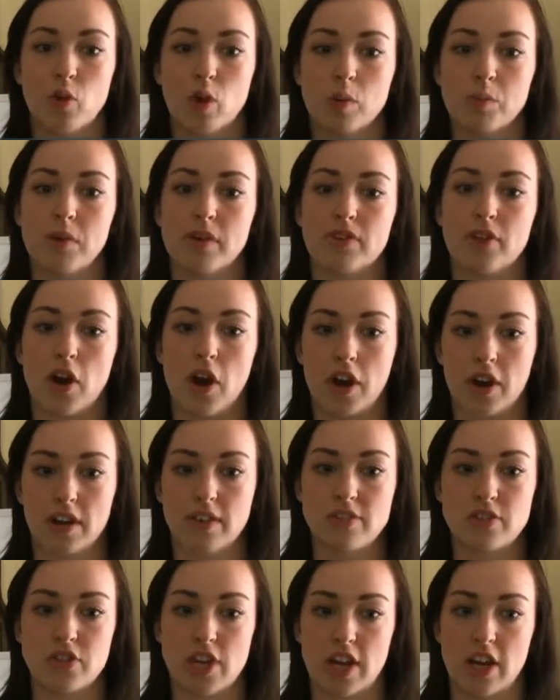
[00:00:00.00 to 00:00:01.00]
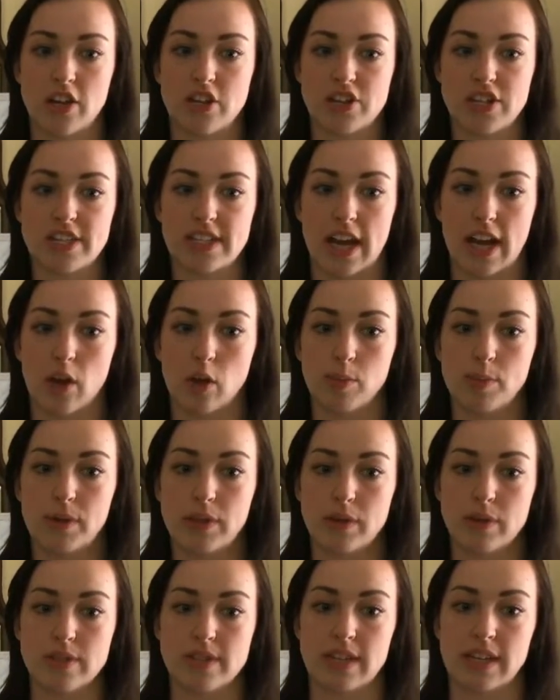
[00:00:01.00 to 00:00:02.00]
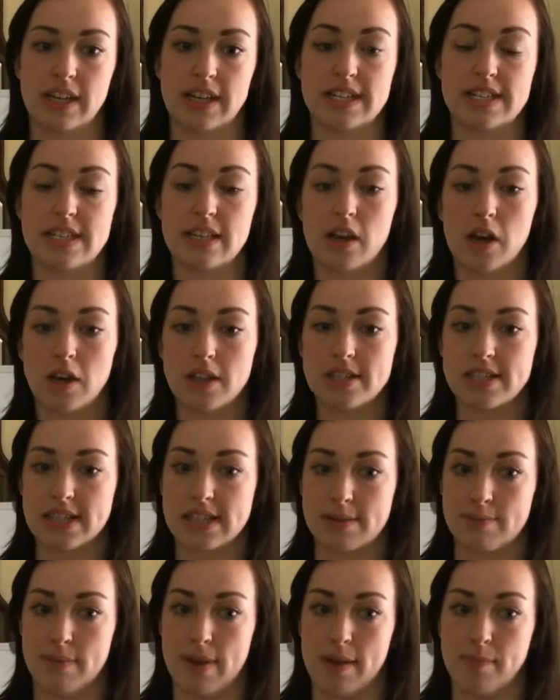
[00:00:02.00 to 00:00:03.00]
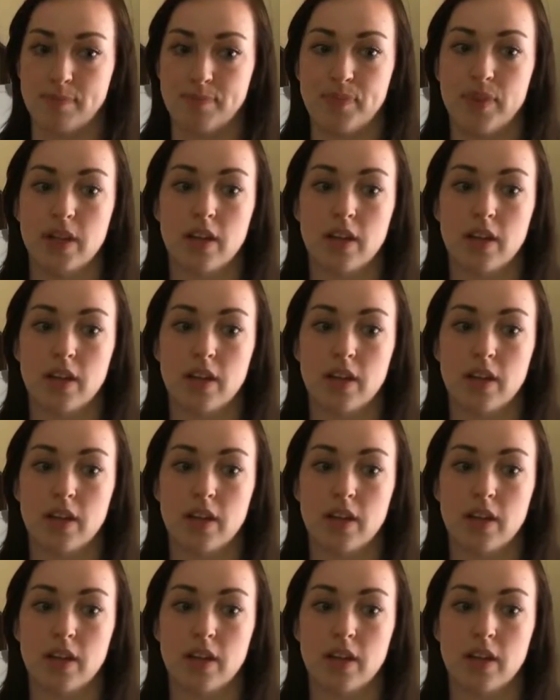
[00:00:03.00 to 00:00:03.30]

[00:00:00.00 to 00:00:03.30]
form of cognitive strategies I will be using is the concept map.